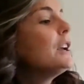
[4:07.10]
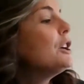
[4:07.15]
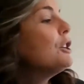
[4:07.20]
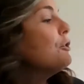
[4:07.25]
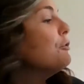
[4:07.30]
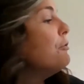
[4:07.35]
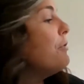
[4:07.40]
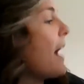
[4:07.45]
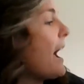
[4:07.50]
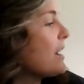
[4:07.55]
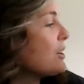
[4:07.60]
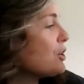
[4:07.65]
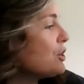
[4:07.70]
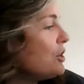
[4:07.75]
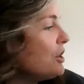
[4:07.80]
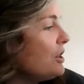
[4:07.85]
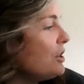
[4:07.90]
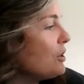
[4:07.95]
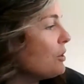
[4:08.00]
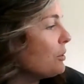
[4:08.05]

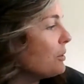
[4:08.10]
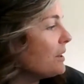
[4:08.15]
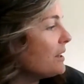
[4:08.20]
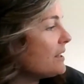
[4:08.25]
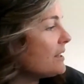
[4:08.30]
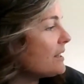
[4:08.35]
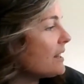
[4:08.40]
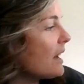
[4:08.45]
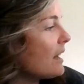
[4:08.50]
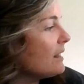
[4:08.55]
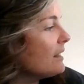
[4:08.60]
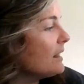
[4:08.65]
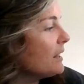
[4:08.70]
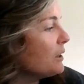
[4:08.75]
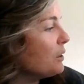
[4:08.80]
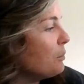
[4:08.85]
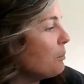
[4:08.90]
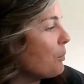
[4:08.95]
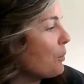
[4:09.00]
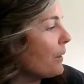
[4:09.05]
Vashti noticed a
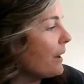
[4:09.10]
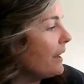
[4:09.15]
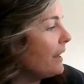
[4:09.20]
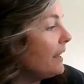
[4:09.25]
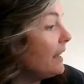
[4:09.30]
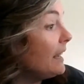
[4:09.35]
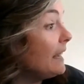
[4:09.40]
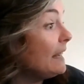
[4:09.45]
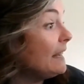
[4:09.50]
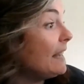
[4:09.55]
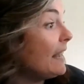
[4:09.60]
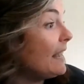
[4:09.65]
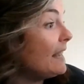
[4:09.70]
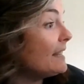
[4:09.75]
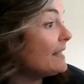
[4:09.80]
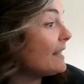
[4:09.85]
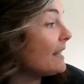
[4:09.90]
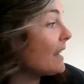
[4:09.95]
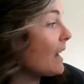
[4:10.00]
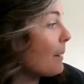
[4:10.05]
little boy
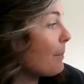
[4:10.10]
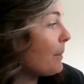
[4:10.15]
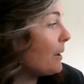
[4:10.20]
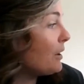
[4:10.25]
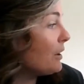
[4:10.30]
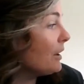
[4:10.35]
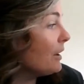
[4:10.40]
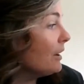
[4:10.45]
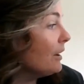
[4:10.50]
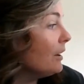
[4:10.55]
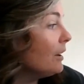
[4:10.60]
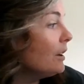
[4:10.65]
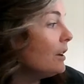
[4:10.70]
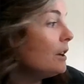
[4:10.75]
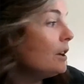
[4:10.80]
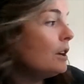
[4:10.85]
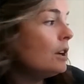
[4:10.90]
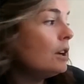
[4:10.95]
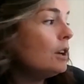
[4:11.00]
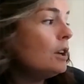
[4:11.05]
gazing up at her.
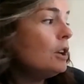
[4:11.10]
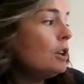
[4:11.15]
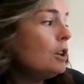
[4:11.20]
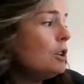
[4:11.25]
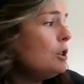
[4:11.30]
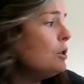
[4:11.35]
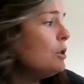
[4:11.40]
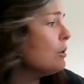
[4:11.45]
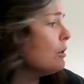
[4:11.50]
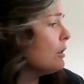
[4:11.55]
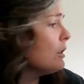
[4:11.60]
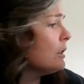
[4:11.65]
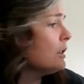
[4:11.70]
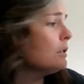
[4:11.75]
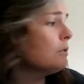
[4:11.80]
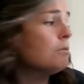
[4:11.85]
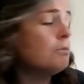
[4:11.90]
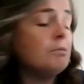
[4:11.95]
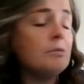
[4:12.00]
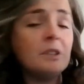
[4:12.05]
You're a
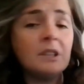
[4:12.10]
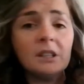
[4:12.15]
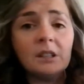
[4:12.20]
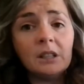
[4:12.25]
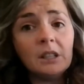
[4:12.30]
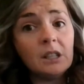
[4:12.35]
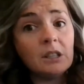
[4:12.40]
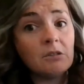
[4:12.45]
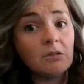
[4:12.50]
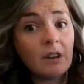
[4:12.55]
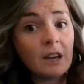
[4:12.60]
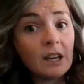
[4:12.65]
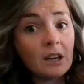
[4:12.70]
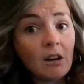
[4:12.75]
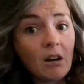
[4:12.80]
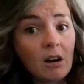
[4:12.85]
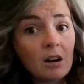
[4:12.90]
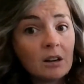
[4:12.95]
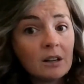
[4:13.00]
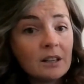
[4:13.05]
really great
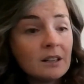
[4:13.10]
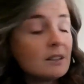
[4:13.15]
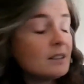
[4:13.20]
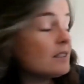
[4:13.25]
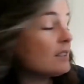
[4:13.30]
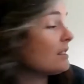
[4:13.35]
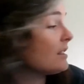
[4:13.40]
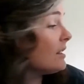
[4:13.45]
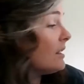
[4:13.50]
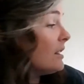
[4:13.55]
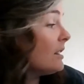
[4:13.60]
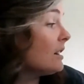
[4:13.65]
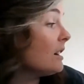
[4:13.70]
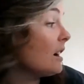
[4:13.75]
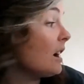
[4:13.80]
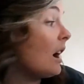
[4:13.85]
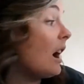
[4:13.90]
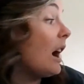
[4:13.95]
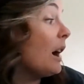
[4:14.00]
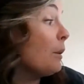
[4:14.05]
artist.
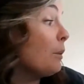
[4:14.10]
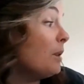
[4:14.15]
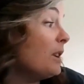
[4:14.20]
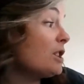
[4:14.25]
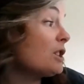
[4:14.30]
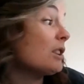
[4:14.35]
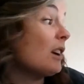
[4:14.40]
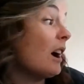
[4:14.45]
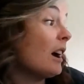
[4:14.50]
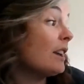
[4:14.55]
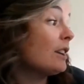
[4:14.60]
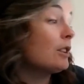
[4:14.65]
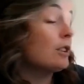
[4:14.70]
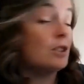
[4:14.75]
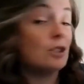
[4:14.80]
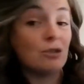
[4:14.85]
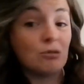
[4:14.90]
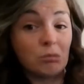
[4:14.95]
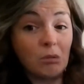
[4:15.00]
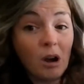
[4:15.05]
I wish I
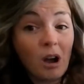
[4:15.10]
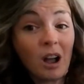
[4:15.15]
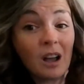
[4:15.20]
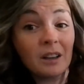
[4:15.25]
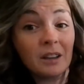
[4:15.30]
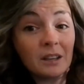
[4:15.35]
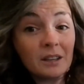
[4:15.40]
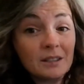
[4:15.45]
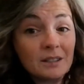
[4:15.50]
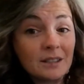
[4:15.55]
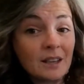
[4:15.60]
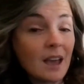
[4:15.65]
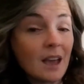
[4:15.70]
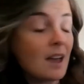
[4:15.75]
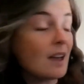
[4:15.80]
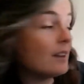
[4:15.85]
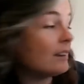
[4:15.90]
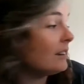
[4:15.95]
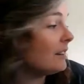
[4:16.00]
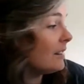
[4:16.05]
could draw, he
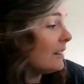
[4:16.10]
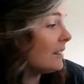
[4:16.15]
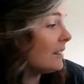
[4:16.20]
said.